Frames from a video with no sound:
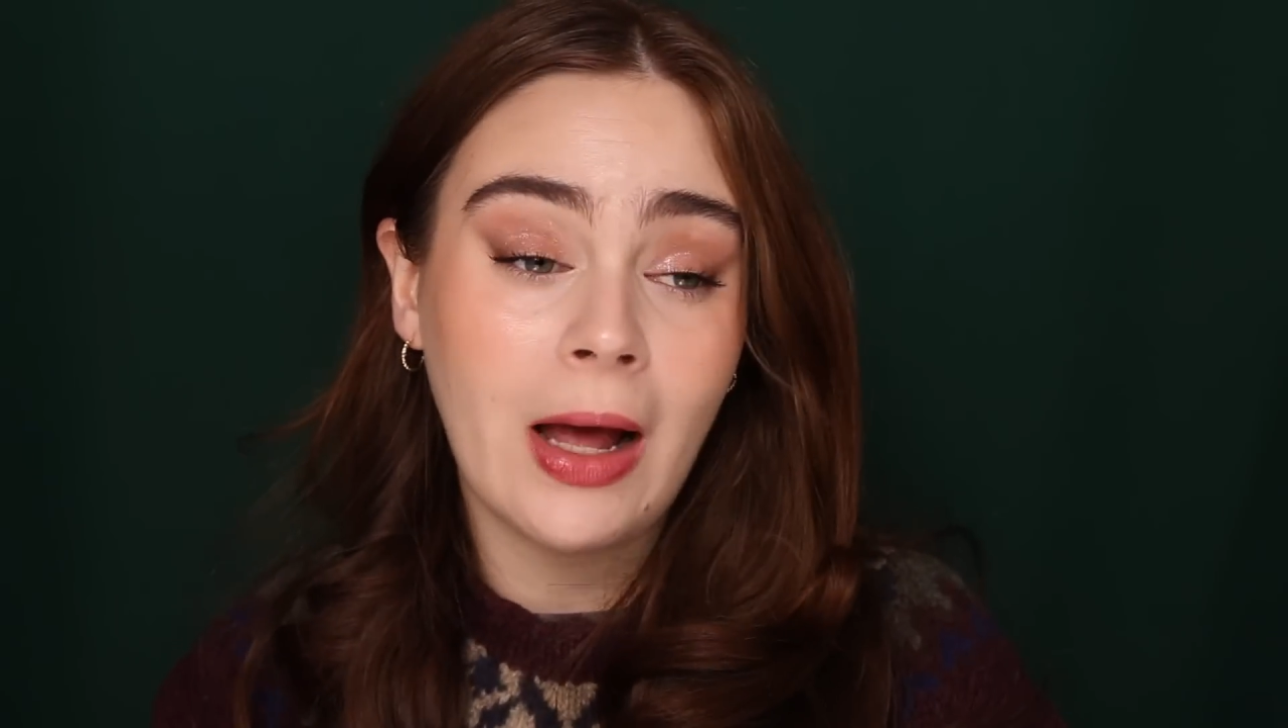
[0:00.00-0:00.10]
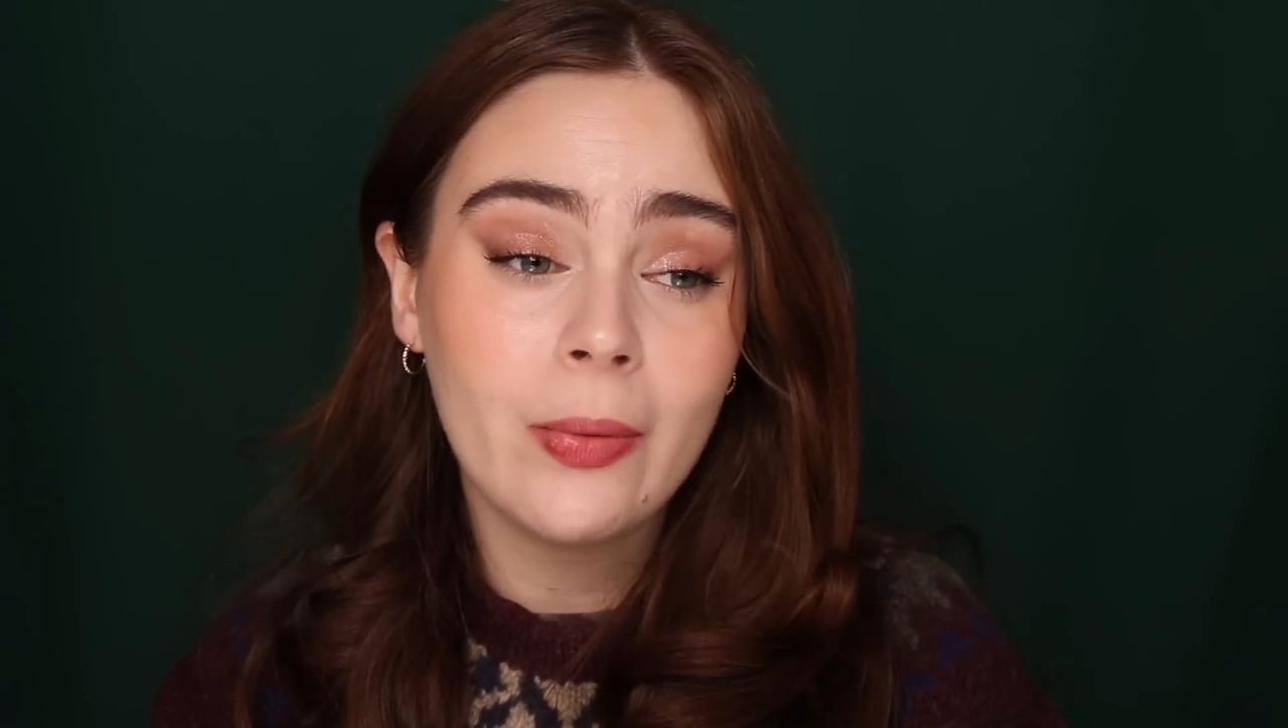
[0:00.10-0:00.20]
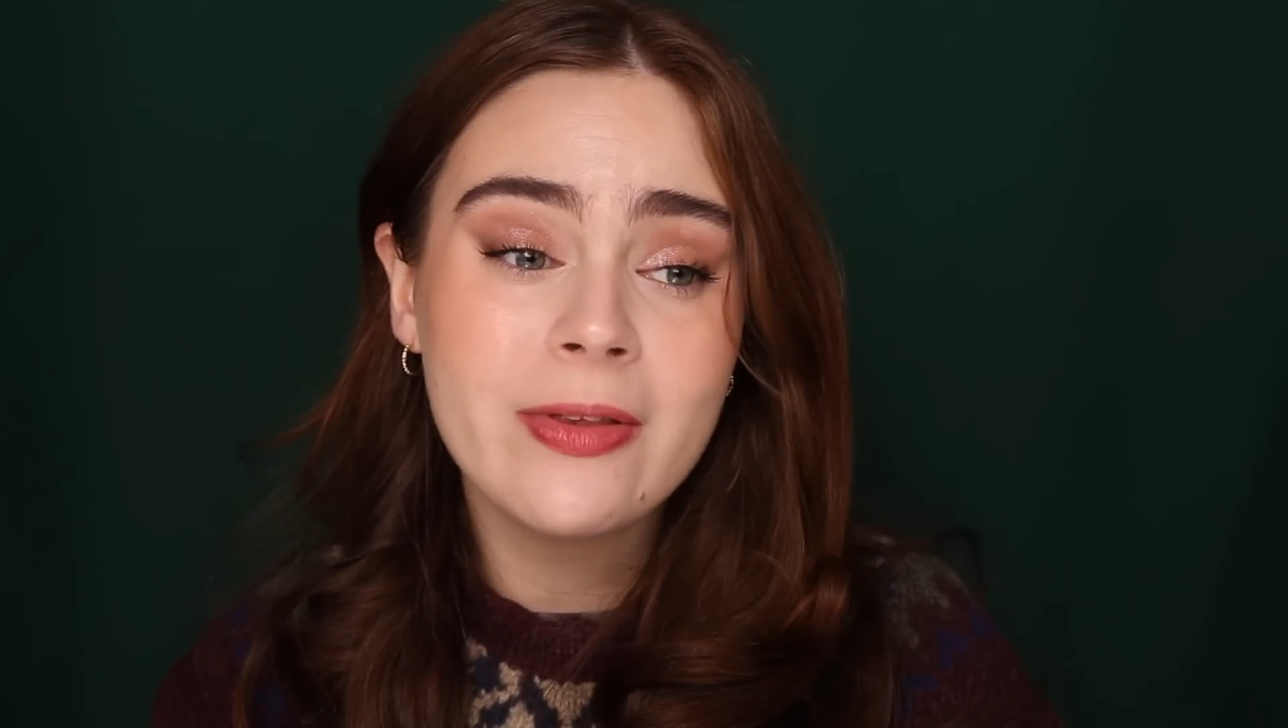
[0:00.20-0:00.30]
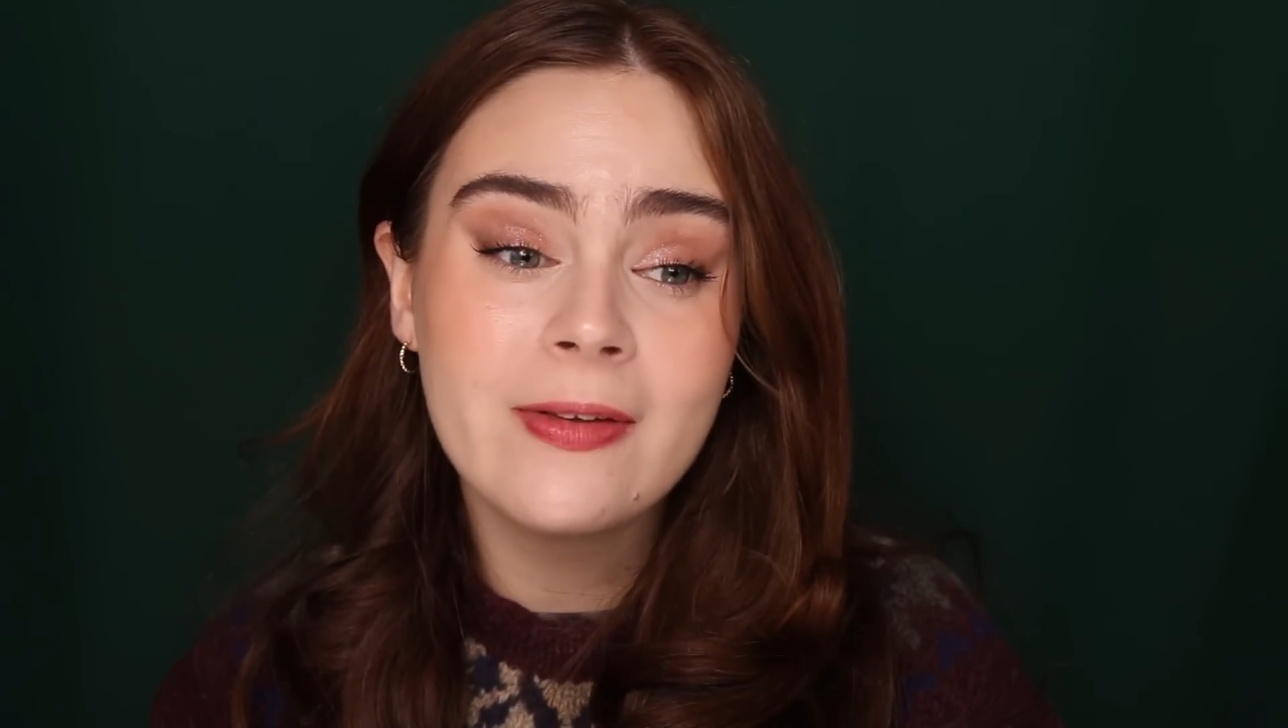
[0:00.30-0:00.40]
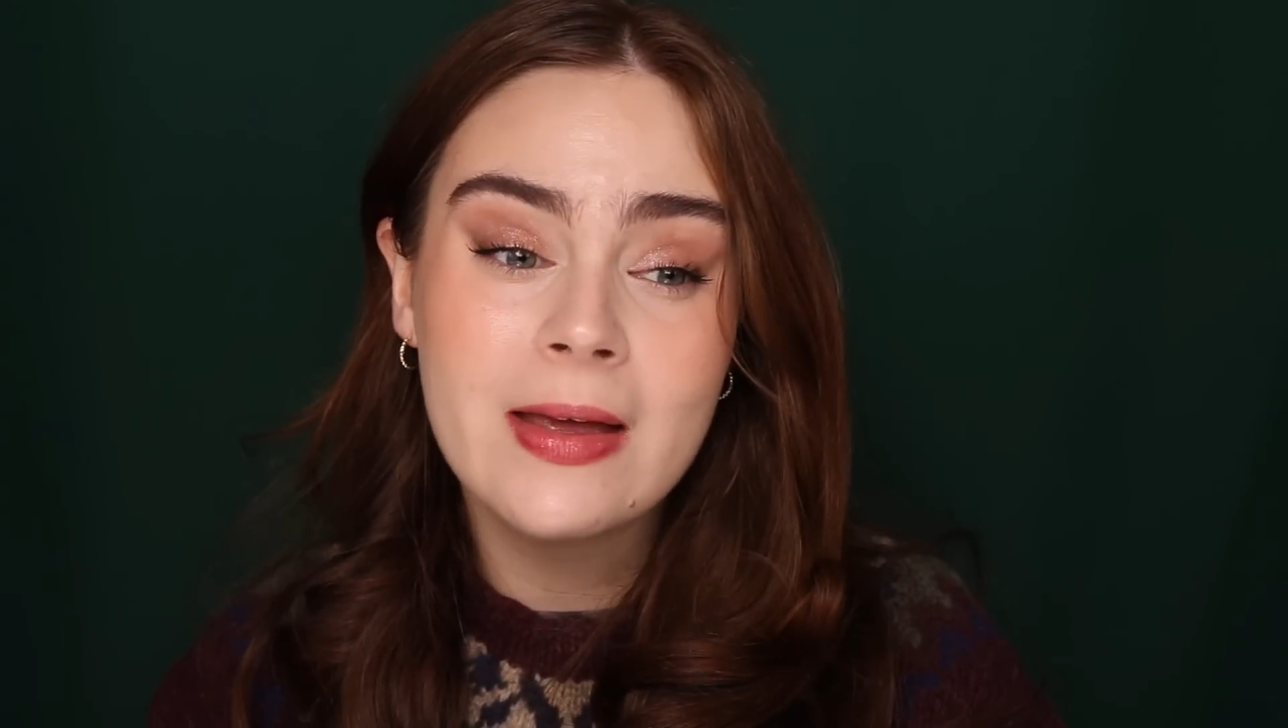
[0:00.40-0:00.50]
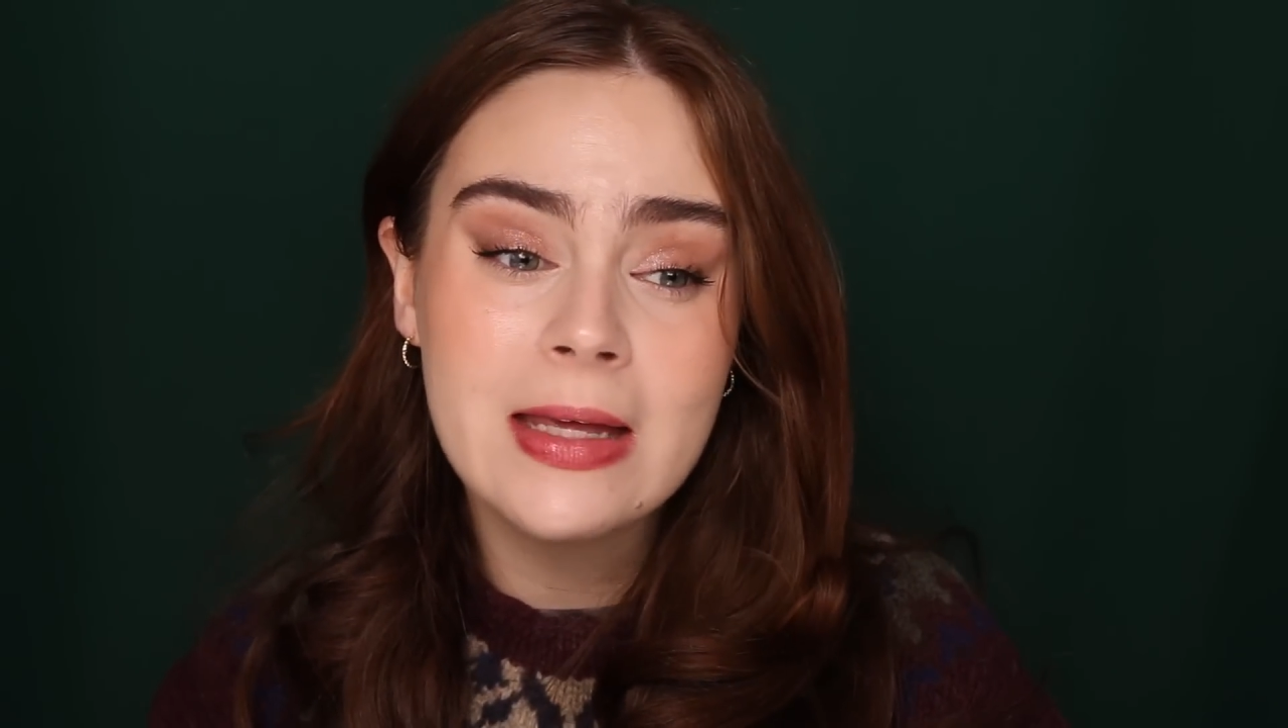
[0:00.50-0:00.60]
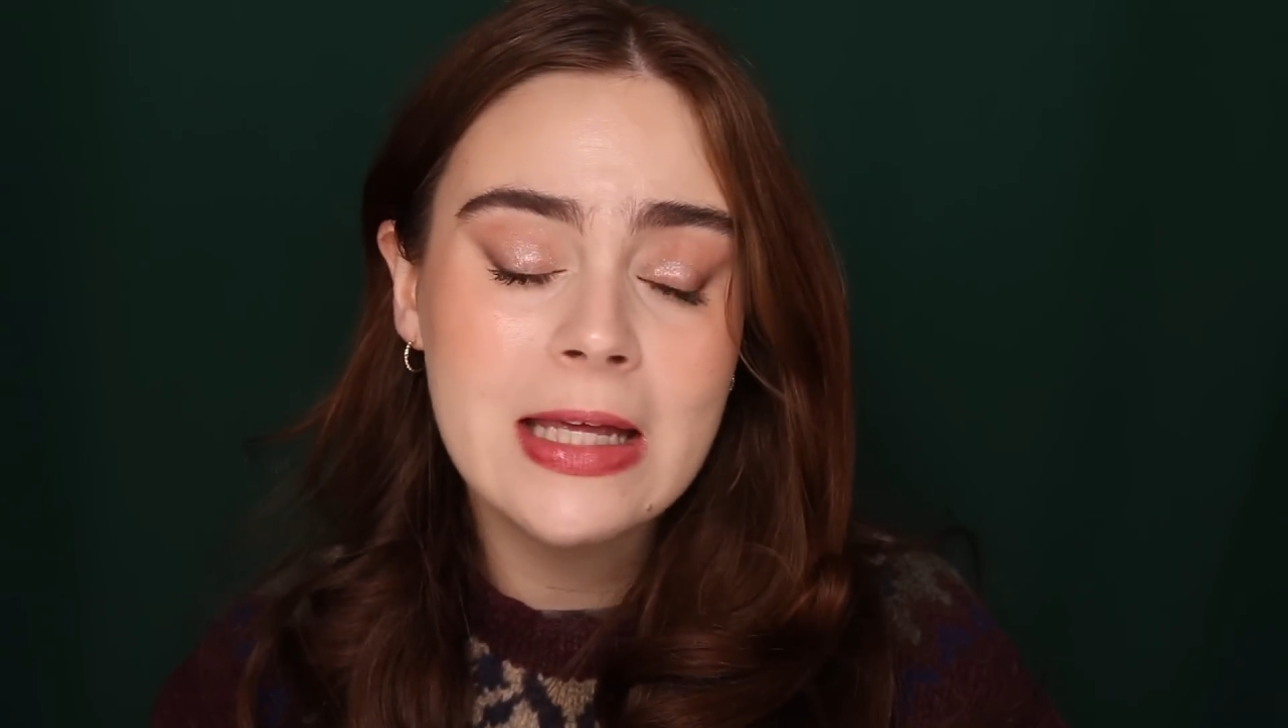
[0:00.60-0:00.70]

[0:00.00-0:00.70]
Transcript: I would say